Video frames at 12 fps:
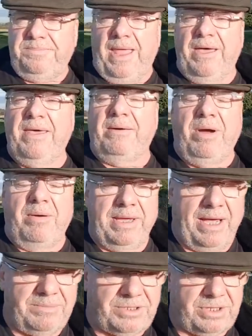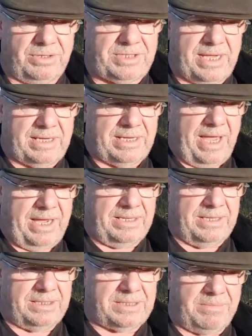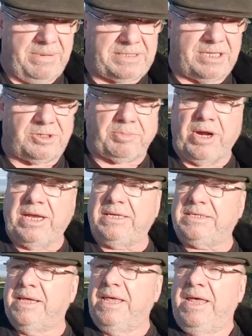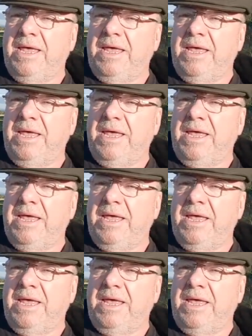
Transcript: And then when we come to Tinker Lane and Miston Springs,